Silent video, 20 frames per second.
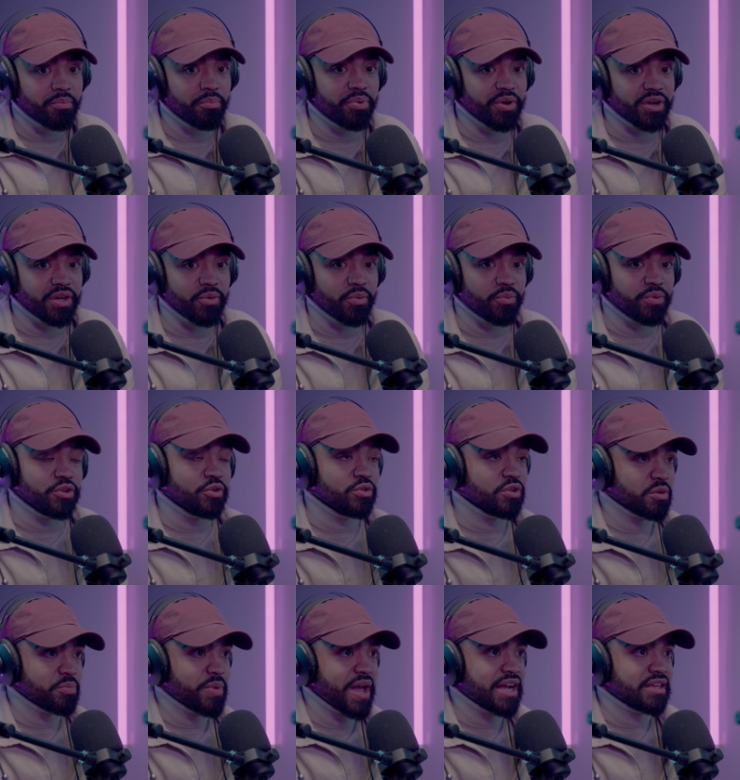but when you
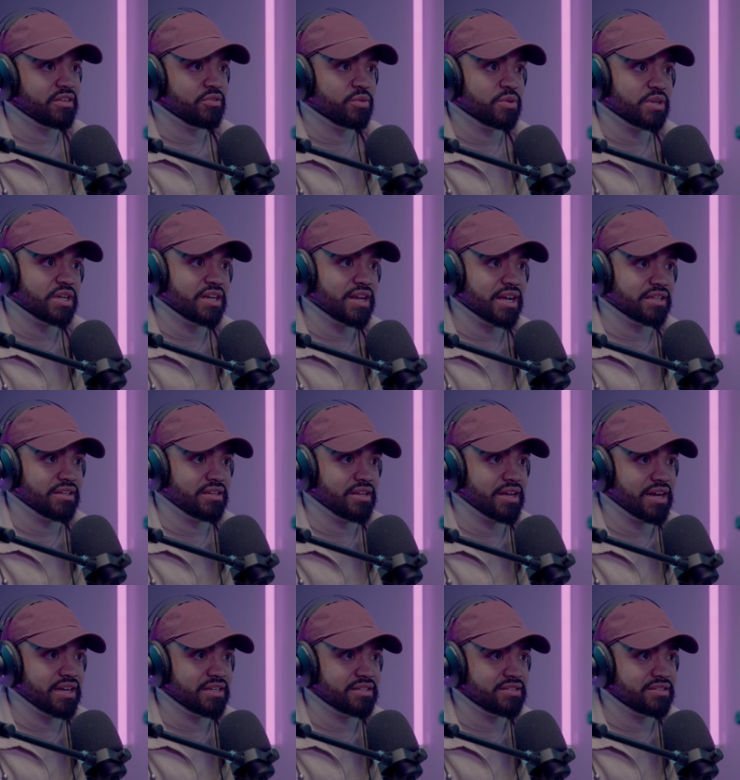look back, you can connect the
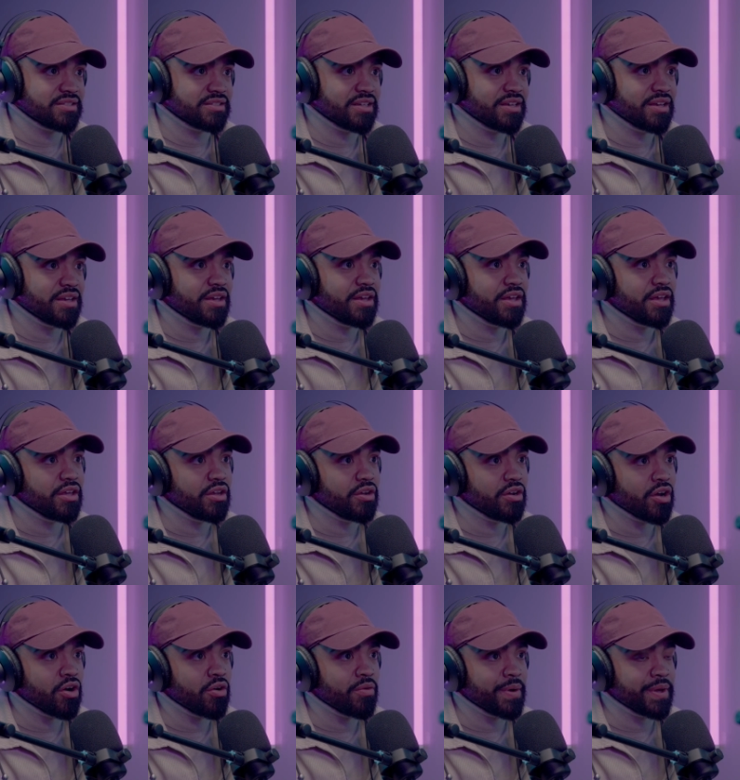dots,
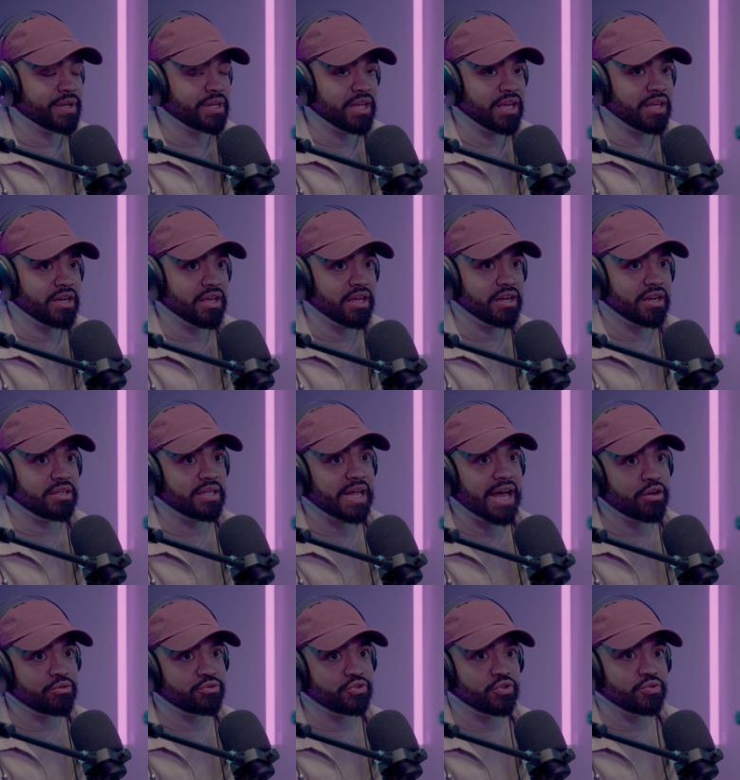and it
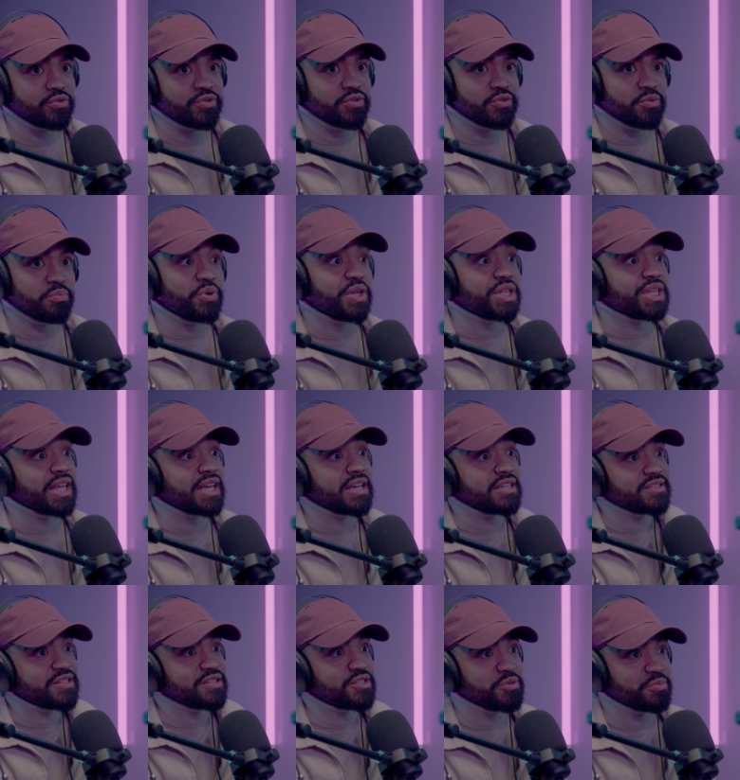allows you to put
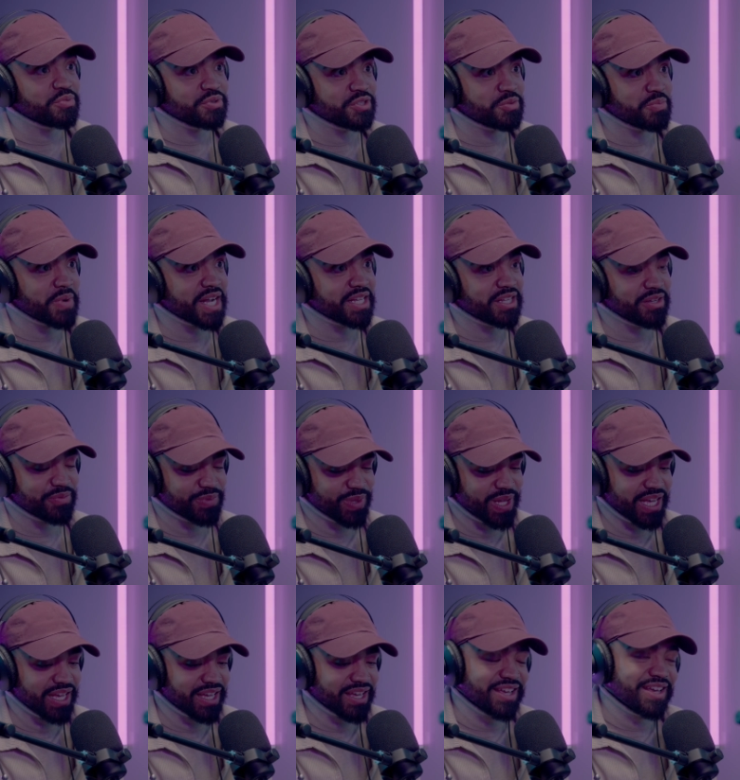things into perspective.
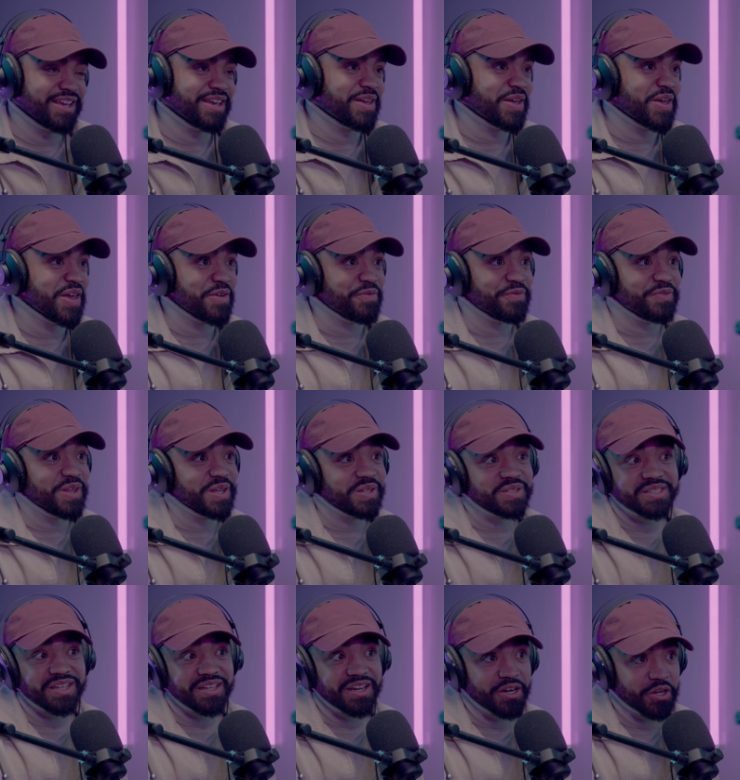Like, if
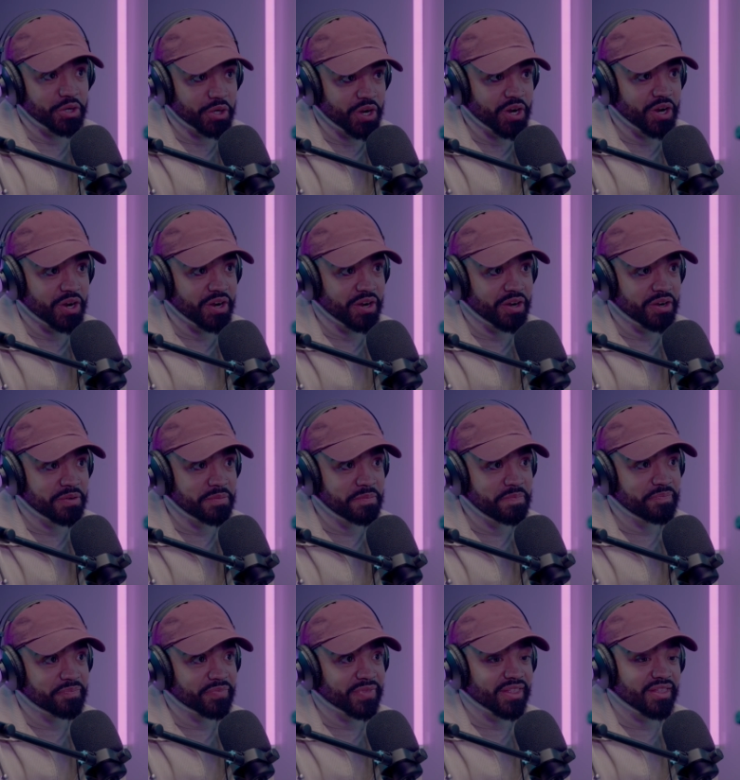this didn't occur,
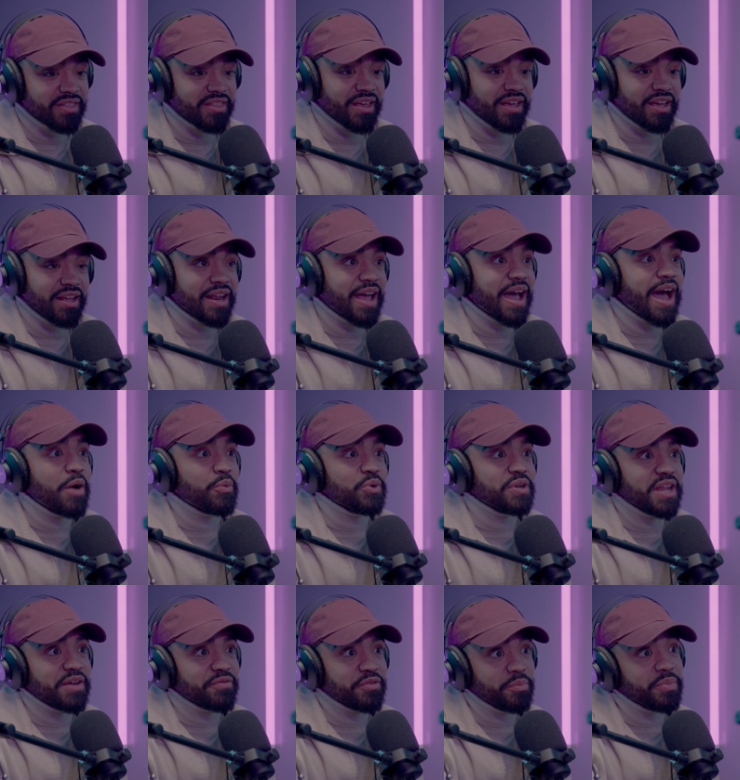then I
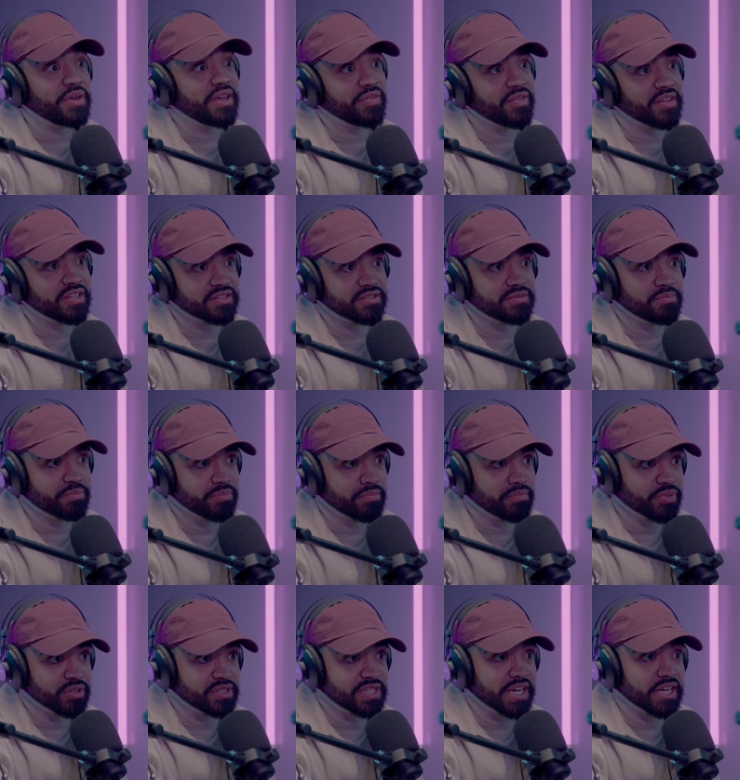would never be in this
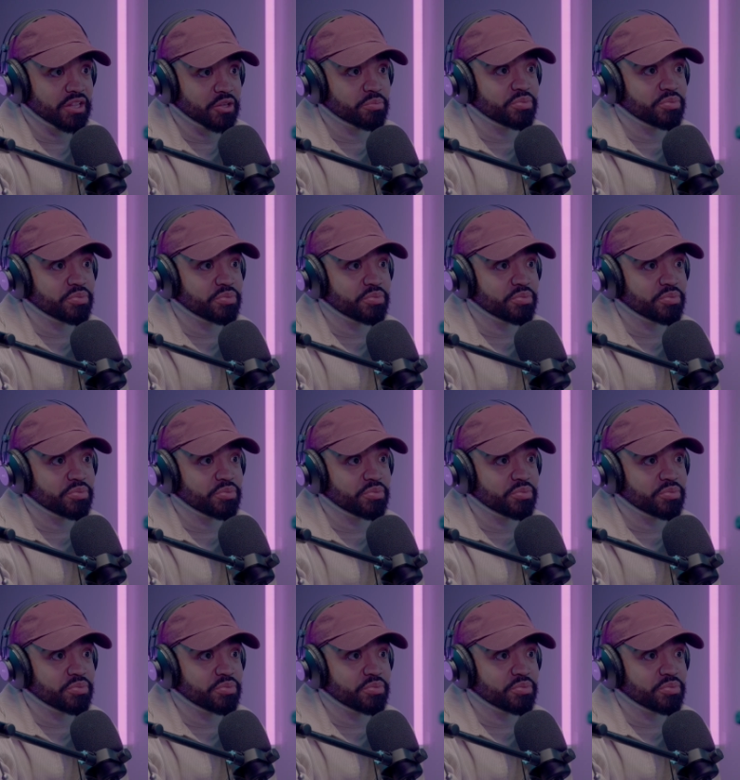particular